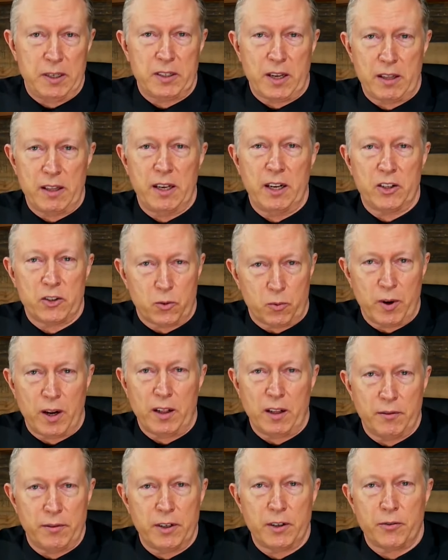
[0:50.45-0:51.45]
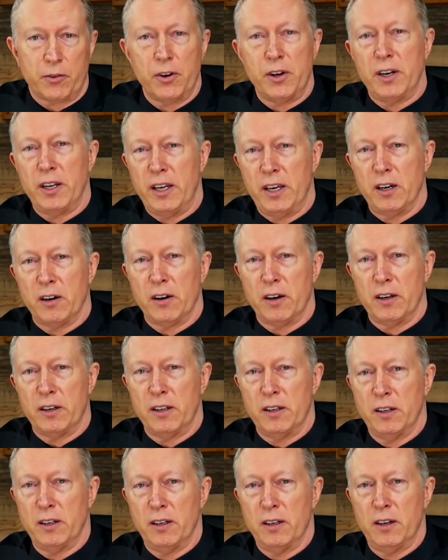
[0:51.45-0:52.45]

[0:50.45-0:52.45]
because I think it's relevant for you to hear it.